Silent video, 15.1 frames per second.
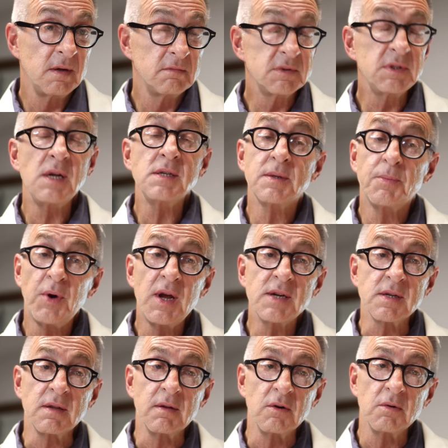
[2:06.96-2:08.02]
It's not
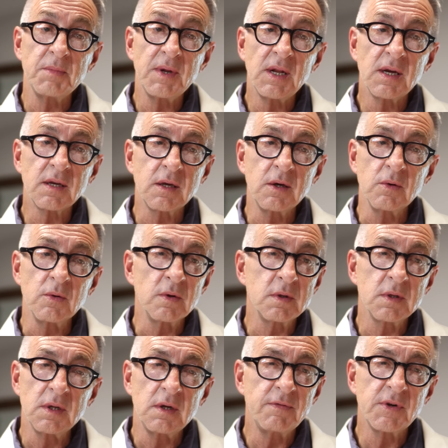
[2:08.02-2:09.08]
surprising though, men like you
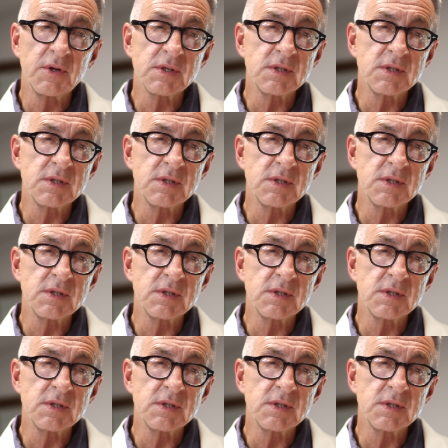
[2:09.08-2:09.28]
love your